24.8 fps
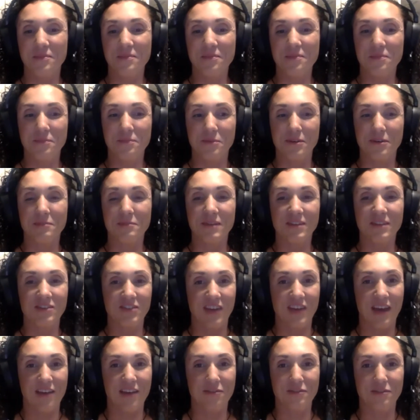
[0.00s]
pretty
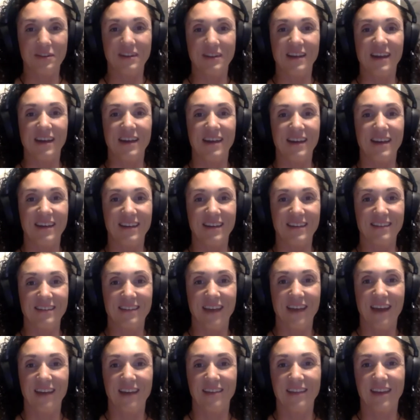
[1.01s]
much every day.
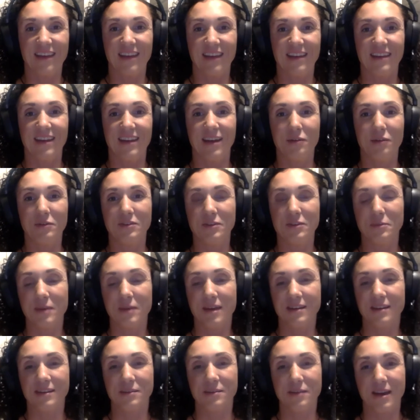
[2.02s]
And then I would do
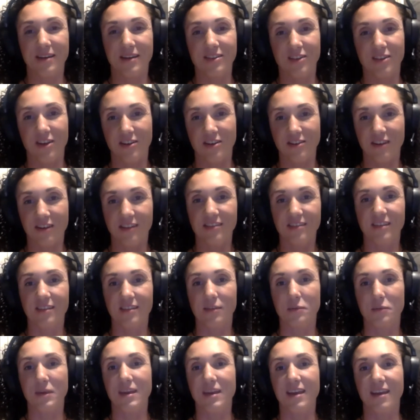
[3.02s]
back-to-back long runs on
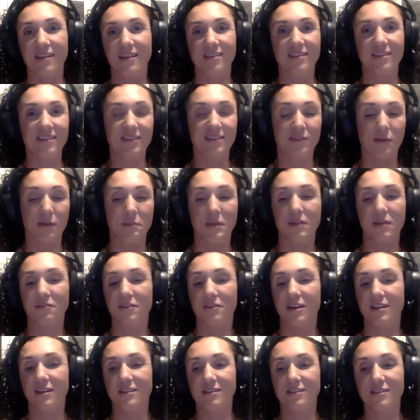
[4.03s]
the weekends. So I might
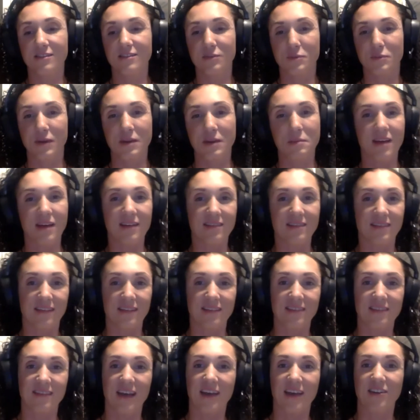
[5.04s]
run 20 miles
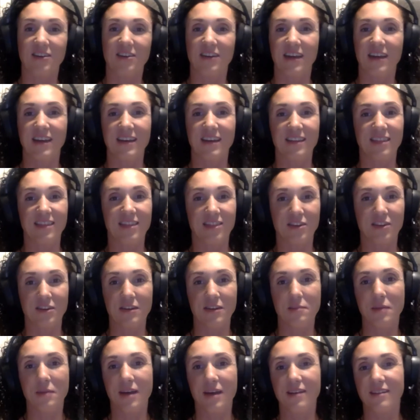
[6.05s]
on Saturday and
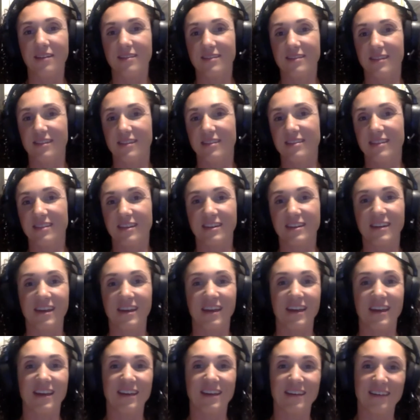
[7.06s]
30 miles on
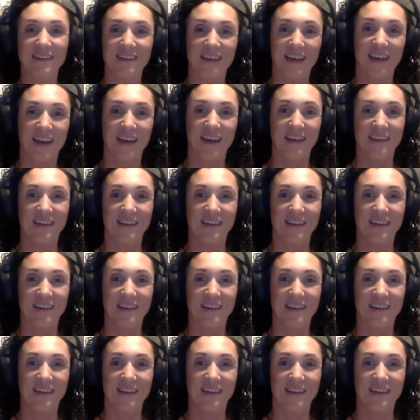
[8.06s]
Sunday. And